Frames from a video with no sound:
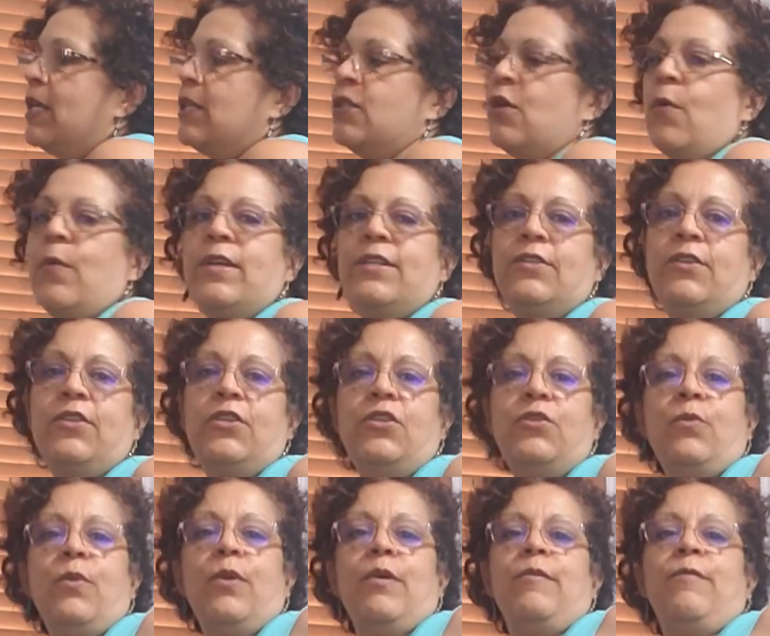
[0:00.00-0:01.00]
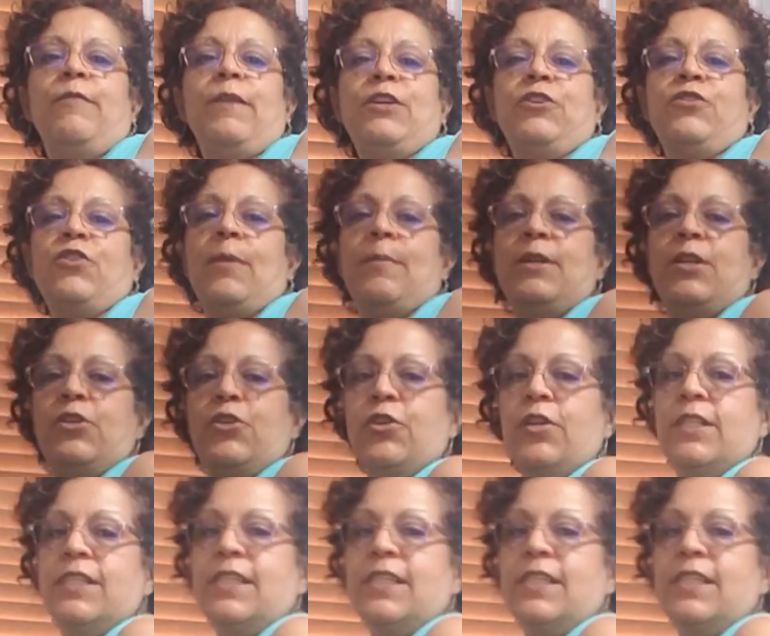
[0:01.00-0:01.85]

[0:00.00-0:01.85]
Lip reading: It's always good to do a refresher. I'm going to turn